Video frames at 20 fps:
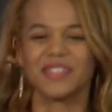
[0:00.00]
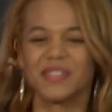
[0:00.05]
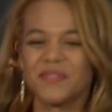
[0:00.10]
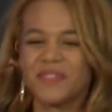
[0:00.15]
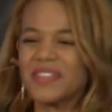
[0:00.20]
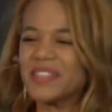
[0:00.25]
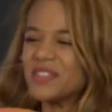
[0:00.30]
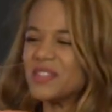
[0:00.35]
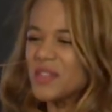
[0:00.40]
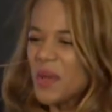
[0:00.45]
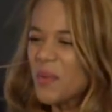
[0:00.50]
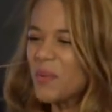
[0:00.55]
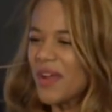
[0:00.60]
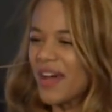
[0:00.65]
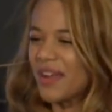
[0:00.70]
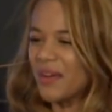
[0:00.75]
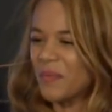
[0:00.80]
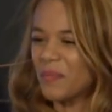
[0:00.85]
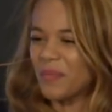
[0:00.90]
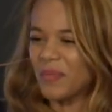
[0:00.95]
of this
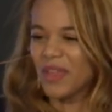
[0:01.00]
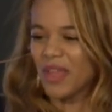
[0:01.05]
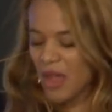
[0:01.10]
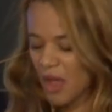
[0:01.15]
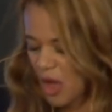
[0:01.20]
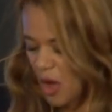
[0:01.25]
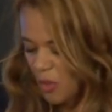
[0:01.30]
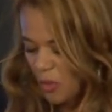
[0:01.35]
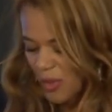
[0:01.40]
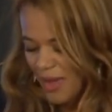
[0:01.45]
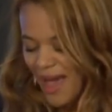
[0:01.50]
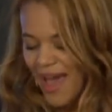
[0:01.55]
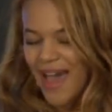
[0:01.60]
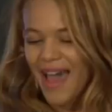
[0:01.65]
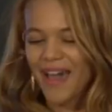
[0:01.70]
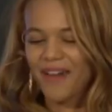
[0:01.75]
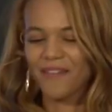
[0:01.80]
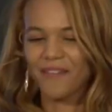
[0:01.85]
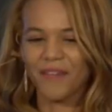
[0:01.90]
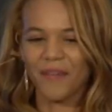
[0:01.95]
donut. We
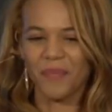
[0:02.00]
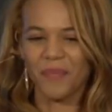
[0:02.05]
have